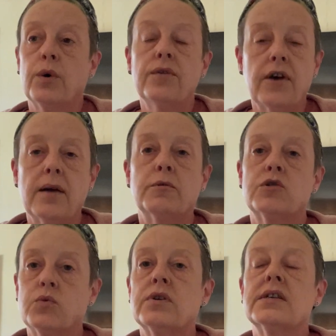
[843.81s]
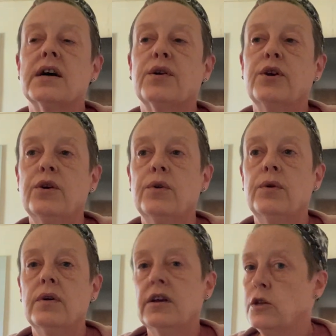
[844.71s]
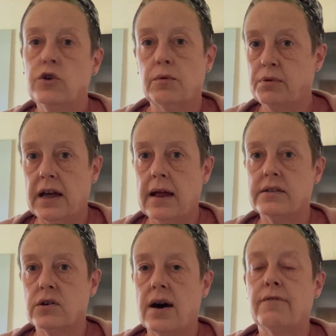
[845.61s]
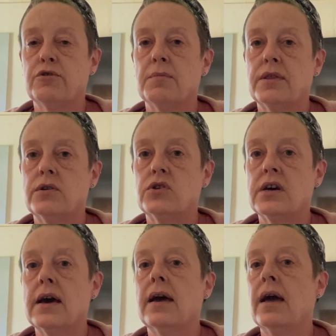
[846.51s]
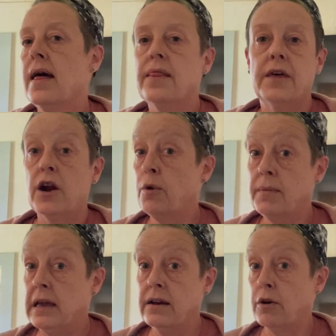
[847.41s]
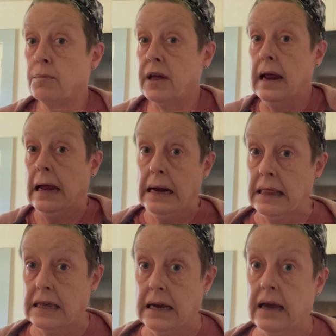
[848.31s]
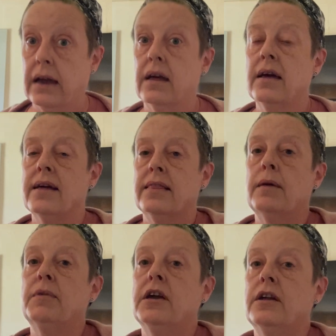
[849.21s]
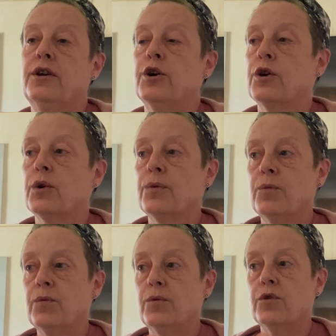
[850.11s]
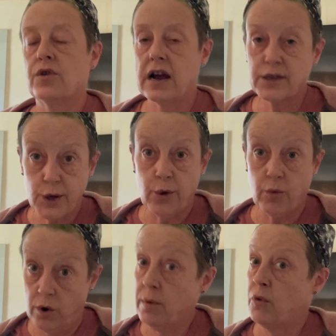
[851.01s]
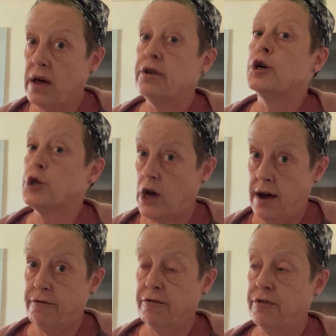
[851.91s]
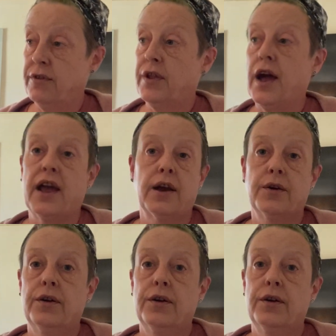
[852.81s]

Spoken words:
old timers will tell you, don't plant till after Mother's Day. They don't mean don't plant anything. They mean your direct zone warm weather stuff, like